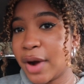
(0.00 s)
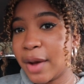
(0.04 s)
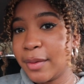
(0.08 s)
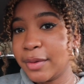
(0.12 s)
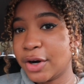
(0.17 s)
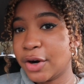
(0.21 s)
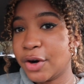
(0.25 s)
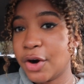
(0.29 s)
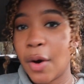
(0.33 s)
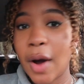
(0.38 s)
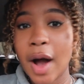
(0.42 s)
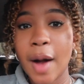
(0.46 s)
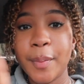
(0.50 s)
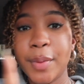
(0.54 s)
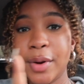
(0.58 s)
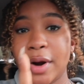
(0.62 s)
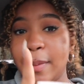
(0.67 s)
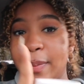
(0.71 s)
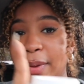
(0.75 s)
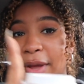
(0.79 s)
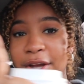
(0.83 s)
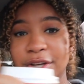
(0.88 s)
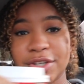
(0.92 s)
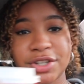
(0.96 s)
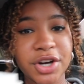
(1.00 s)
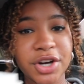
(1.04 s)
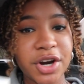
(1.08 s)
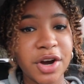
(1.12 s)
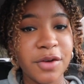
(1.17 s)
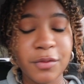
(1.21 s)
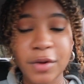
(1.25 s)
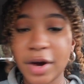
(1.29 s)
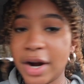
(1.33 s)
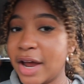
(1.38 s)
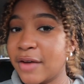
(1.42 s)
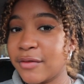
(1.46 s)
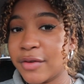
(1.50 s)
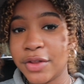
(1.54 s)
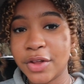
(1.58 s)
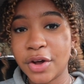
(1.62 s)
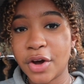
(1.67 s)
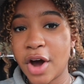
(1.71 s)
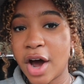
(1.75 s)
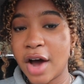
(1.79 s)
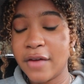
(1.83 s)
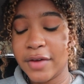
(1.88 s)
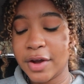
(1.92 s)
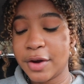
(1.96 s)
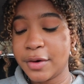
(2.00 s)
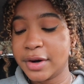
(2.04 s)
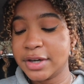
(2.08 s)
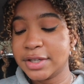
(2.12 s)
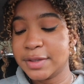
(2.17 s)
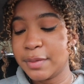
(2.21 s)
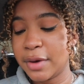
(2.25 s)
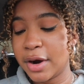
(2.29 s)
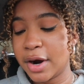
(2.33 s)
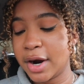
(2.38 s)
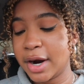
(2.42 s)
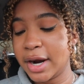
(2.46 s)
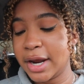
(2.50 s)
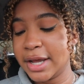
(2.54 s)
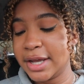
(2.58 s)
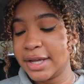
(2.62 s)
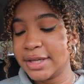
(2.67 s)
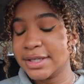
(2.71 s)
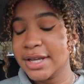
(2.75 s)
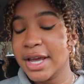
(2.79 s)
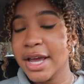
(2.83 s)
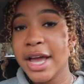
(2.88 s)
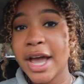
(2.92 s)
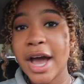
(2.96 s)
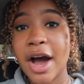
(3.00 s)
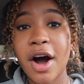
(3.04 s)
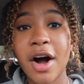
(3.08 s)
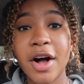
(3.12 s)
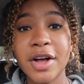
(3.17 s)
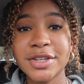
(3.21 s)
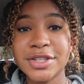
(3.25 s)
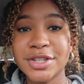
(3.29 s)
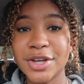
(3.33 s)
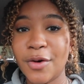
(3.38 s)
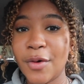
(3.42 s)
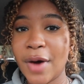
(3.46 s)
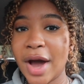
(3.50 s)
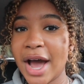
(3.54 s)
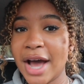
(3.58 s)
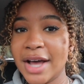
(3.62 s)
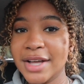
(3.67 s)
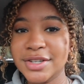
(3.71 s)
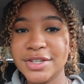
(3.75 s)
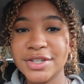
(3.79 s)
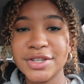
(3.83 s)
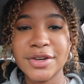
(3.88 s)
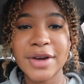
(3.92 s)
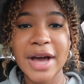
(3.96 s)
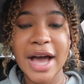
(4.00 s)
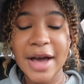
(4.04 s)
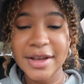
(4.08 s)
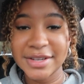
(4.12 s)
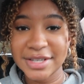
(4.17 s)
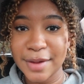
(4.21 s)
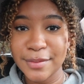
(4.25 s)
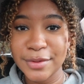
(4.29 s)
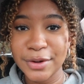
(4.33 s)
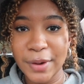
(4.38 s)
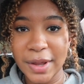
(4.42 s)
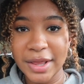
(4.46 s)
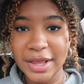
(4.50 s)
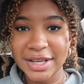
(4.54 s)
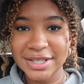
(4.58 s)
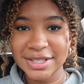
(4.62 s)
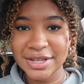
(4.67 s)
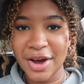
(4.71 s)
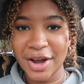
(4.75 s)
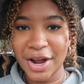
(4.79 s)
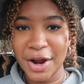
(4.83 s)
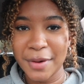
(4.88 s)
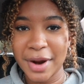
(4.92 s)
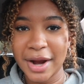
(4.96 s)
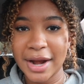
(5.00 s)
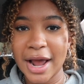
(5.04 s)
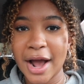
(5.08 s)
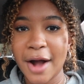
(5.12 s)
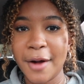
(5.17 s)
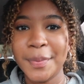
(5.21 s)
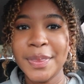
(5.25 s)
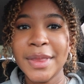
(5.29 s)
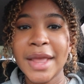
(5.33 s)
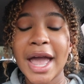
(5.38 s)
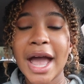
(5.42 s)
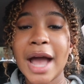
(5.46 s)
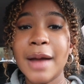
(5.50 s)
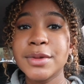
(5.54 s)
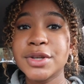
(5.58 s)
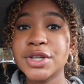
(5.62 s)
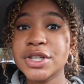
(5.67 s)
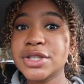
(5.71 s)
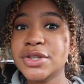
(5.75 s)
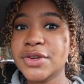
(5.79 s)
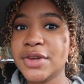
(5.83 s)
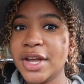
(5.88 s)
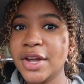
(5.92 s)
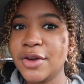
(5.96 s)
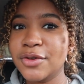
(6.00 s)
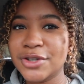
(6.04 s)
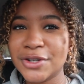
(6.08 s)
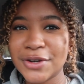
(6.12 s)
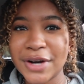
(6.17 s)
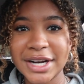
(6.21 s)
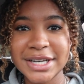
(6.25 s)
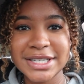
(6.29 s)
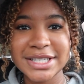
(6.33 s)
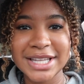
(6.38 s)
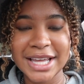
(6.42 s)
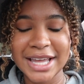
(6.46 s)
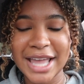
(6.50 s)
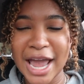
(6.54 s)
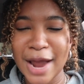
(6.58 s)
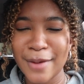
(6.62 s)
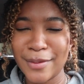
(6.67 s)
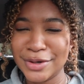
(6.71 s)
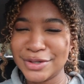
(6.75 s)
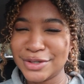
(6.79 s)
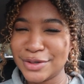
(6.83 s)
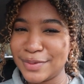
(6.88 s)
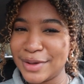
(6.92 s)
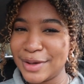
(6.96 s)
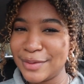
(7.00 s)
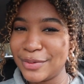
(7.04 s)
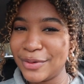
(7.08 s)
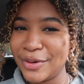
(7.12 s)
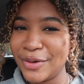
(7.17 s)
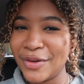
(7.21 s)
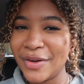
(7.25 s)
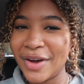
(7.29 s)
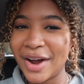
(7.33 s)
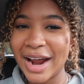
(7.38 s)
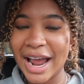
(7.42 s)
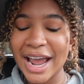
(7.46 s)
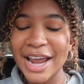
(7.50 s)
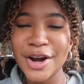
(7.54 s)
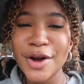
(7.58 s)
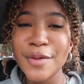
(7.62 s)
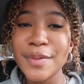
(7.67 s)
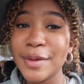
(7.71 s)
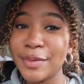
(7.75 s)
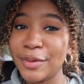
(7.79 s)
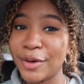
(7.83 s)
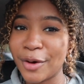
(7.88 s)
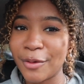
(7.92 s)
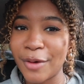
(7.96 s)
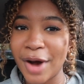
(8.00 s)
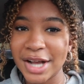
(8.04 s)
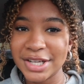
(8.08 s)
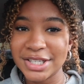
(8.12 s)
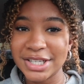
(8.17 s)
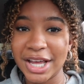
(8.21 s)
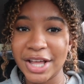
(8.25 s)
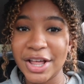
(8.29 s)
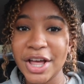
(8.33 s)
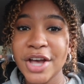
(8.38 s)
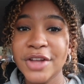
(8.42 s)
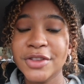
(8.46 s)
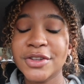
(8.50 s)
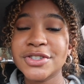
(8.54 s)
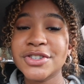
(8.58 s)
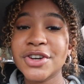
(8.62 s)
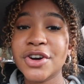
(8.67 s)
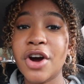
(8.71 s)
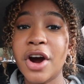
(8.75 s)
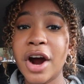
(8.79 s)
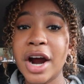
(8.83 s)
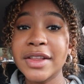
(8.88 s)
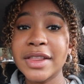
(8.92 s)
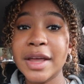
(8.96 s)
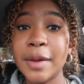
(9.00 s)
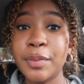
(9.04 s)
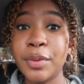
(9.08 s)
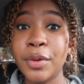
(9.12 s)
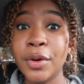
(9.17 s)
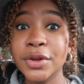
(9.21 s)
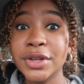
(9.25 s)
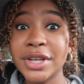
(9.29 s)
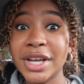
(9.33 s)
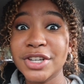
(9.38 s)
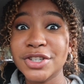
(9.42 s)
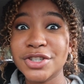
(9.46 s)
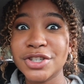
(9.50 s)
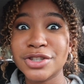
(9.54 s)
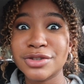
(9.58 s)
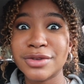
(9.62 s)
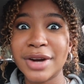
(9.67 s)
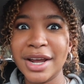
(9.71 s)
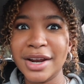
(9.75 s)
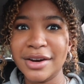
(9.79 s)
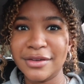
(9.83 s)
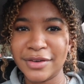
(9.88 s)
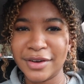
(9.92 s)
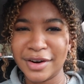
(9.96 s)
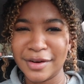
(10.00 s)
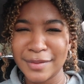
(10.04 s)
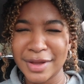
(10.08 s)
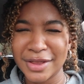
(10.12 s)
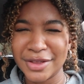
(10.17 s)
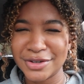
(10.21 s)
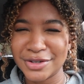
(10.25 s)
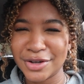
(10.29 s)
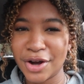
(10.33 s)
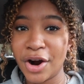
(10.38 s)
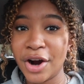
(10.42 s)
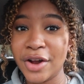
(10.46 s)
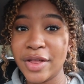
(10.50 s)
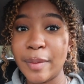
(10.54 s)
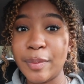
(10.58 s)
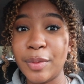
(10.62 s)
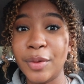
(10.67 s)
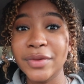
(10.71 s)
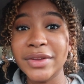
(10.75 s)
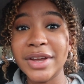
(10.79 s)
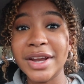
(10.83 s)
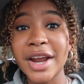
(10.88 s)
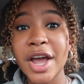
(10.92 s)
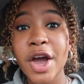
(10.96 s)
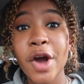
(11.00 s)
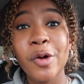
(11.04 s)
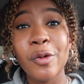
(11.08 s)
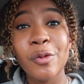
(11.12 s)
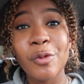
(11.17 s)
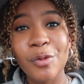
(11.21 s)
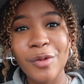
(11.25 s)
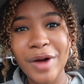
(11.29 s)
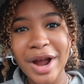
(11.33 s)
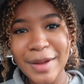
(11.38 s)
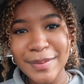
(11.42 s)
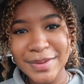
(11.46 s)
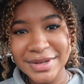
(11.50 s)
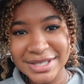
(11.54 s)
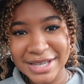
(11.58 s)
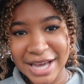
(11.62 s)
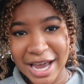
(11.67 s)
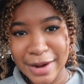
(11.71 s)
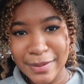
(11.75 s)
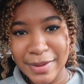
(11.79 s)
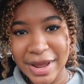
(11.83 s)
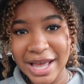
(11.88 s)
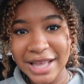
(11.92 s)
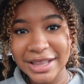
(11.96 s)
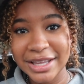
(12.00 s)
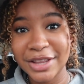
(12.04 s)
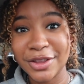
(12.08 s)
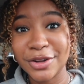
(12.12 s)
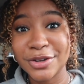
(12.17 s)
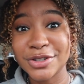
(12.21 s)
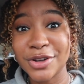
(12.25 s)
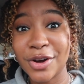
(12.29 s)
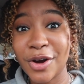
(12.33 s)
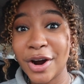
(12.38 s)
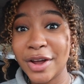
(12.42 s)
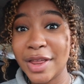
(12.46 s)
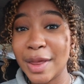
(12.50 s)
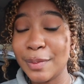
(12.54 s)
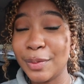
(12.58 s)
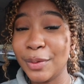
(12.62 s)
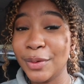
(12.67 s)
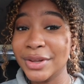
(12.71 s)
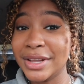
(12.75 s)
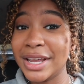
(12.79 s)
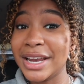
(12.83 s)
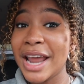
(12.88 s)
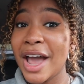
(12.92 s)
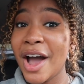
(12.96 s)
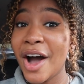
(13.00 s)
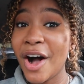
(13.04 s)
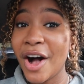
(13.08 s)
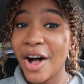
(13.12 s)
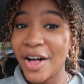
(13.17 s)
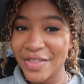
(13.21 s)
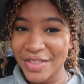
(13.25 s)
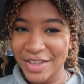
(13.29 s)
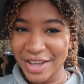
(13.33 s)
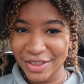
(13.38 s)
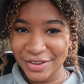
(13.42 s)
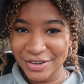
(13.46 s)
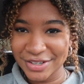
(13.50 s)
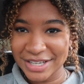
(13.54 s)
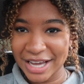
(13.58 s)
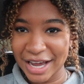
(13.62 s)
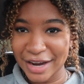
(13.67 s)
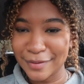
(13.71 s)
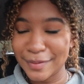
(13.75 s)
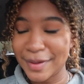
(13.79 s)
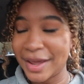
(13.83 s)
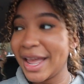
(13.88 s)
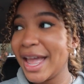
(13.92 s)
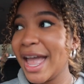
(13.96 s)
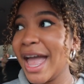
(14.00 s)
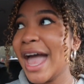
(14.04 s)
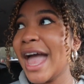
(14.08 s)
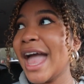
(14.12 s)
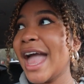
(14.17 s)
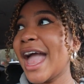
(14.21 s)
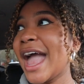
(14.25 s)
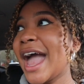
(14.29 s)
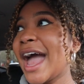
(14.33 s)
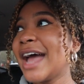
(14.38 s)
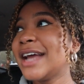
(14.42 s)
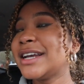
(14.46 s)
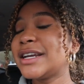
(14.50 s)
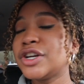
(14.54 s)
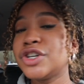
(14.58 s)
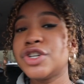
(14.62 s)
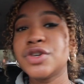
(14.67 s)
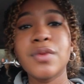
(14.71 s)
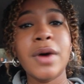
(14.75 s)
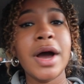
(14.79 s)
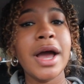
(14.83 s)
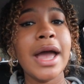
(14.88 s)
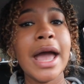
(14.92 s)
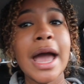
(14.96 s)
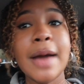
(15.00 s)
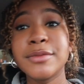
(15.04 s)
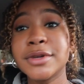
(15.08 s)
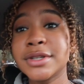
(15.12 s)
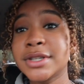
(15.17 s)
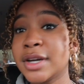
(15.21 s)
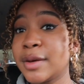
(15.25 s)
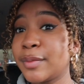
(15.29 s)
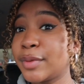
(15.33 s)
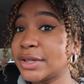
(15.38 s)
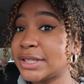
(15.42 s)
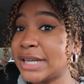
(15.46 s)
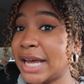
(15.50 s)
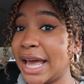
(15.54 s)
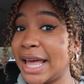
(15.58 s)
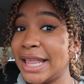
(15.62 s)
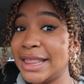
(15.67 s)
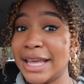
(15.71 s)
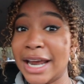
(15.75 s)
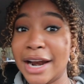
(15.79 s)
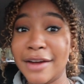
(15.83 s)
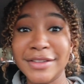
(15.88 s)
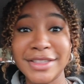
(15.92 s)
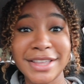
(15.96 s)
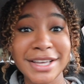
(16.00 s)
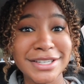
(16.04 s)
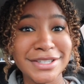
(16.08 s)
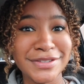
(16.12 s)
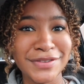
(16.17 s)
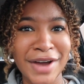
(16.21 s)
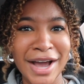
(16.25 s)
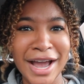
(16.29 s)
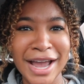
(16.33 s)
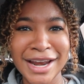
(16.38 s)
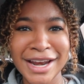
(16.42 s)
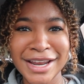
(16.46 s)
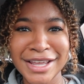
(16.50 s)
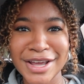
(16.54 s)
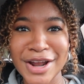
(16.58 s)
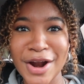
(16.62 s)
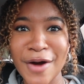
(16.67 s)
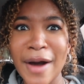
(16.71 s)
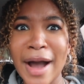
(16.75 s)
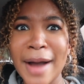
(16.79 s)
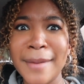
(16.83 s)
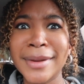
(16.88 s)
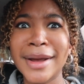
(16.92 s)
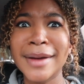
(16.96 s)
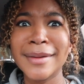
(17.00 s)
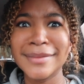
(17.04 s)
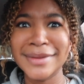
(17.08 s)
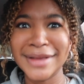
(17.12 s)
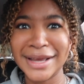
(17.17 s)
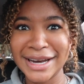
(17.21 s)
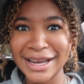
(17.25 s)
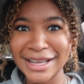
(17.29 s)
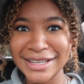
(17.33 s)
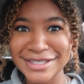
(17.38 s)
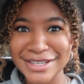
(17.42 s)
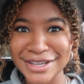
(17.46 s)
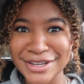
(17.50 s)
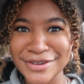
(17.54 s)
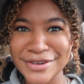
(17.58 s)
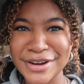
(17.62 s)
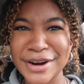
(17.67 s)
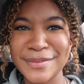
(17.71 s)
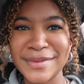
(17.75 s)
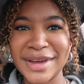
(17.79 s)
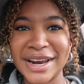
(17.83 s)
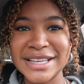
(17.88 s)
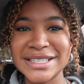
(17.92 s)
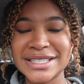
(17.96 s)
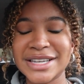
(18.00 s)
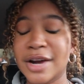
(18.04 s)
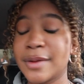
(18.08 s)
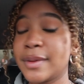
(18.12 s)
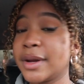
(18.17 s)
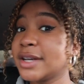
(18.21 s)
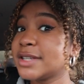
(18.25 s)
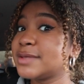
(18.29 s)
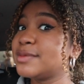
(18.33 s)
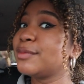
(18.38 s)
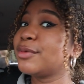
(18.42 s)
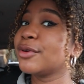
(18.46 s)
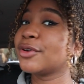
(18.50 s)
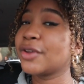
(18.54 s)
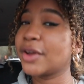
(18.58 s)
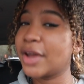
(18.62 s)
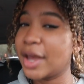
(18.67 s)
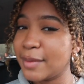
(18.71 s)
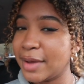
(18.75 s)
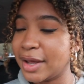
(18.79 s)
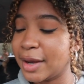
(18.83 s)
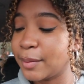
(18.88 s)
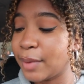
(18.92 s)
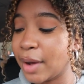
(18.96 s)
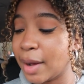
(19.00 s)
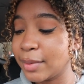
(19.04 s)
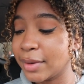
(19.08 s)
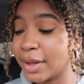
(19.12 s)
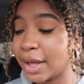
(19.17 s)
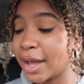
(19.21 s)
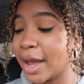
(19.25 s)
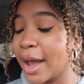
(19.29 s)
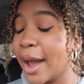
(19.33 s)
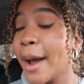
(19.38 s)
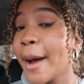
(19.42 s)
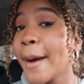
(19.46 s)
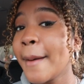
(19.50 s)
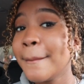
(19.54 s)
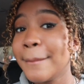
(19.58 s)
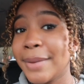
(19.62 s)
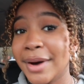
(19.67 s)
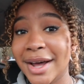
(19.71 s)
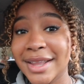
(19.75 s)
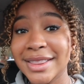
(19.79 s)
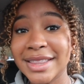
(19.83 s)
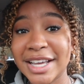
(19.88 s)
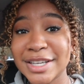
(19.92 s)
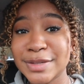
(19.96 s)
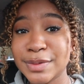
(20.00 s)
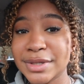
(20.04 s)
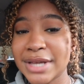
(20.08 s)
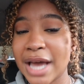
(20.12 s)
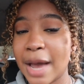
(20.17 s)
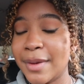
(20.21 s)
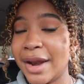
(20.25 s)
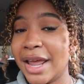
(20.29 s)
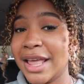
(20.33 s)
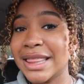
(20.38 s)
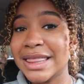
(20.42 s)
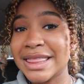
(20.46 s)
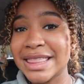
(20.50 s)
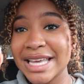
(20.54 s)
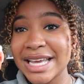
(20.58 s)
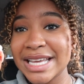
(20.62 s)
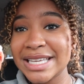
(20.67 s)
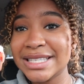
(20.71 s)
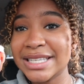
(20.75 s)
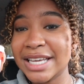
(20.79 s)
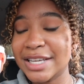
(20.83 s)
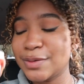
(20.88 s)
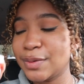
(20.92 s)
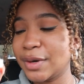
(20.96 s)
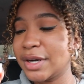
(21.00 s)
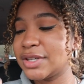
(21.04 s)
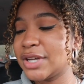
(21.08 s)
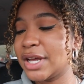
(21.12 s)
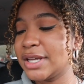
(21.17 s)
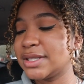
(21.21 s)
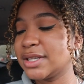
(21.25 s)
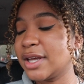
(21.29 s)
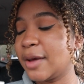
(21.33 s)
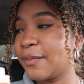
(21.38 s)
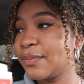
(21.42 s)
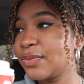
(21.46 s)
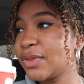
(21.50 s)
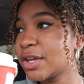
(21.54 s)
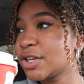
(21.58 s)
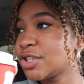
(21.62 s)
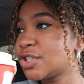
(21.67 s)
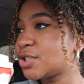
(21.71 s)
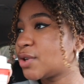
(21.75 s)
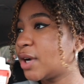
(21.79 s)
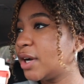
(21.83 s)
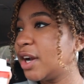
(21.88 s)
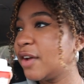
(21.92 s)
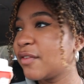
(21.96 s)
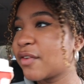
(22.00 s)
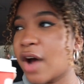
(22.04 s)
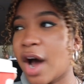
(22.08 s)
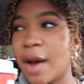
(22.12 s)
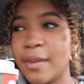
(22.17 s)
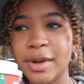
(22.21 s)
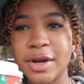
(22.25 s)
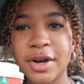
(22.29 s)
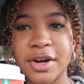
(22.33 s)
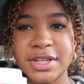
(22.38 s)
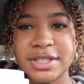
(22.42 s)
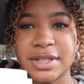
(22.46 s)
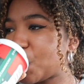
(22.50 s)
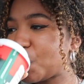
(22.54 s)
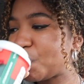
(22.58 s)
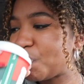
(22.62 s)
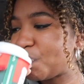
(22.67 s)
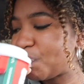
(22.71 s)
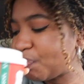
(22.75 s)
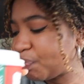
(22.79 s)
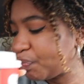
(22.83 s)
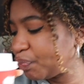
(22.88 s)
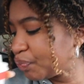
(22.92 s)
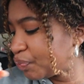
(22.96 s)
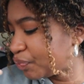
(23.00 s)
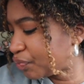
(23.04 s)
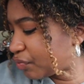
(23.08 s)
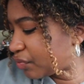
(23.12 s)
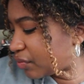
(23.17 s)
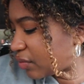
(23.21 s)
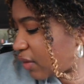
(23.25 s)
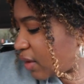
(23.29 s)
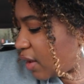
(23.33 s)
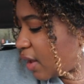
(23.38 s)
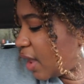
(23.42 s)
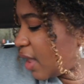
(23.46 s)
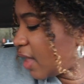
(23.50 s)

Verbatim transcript: probably don't know I'll put a picture of whatever the coffee crisp bar is also as you as I'm doing this talking right now I'm just looking straight into the camera so people I know people are watching there's a car that pulled in straight in front of me there's a car that pulled in right beside me and then there's a car that pulled in on the other side of me and do I I'm just gonna pretend that everything's fine you know I'm complaining to you and I'm getting scared because people are looking at me in public but that's what's happening this that's what it tastes like straight up coffee crisp mm-hmm